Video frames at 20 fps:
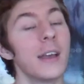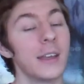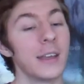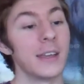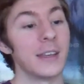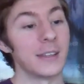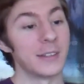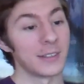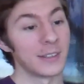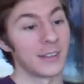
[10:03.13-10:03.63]

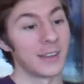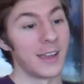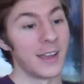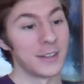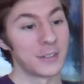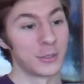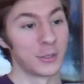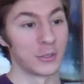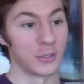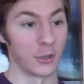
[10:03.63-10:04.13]
it
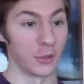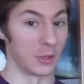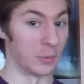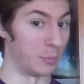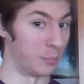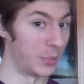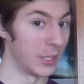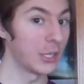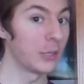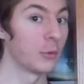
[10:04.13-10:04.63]
answers all the
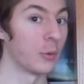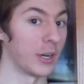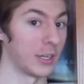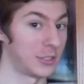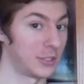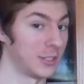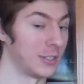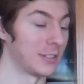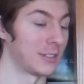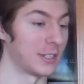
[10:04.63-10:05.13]
big
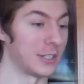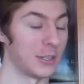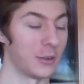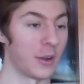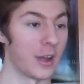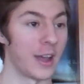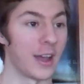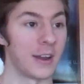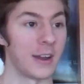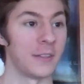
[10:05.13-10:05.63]
questions that you
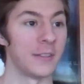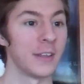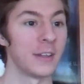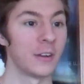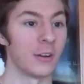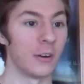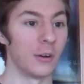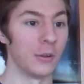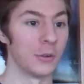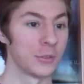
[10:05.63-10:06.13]
had, and then
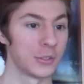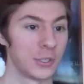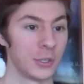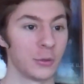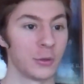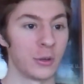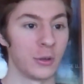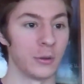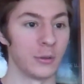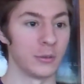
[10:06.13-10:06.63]

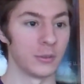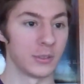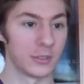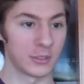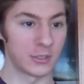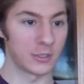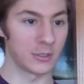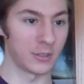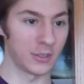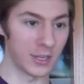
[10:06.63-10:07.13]
also
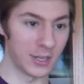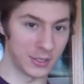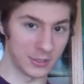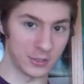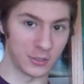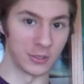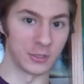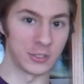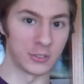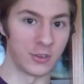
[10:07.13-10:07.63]
kind of
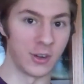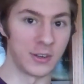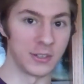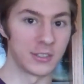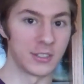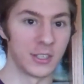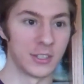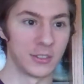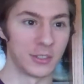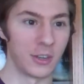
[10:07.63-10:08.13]
skirts around and
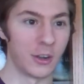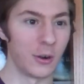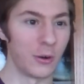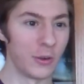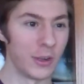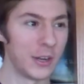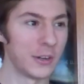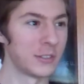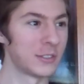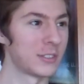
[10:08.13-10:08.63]
says, "Oh,
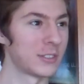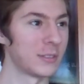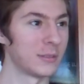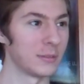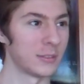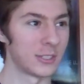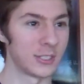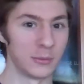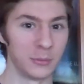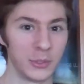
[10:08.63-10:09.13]
here's
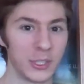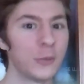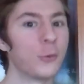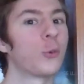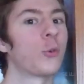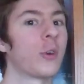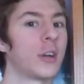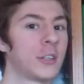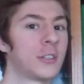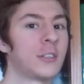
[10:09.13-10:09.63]
some little
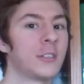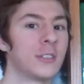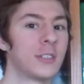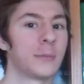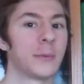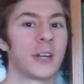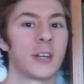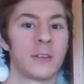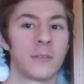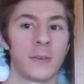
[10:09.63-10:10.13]
questions you
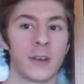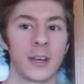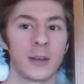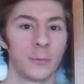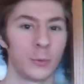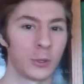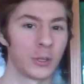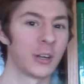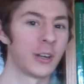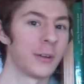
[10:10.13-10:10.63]
might have had.
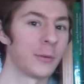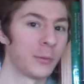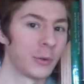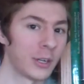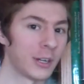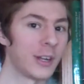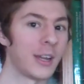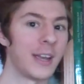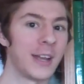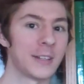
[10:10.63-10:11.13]
We're
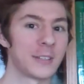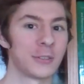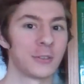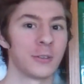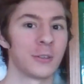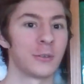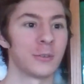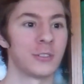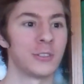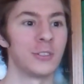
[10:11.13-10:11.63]
gonna answer
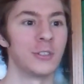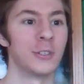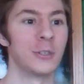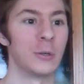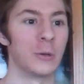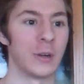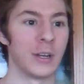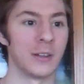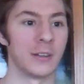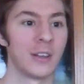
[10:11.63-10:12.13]
those
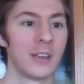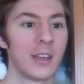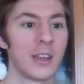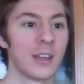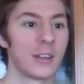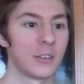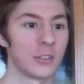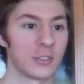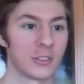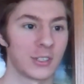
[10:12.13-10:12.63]
too," and
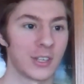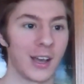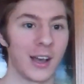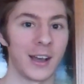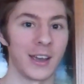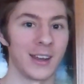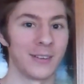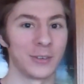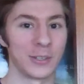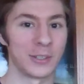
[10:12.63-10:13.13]
just
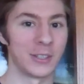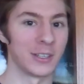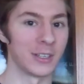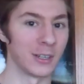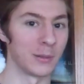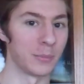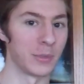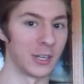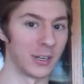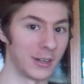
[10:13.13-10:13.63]
tie everything
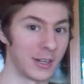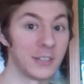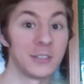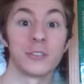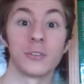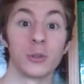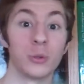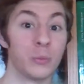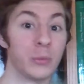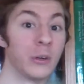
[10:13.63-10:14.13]
up in a nice
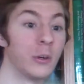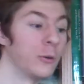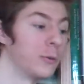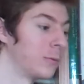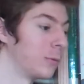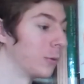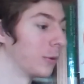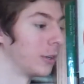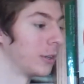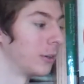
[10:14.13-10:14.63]
little bow
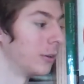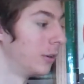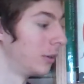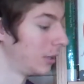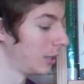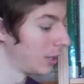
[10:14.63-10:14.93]
for you.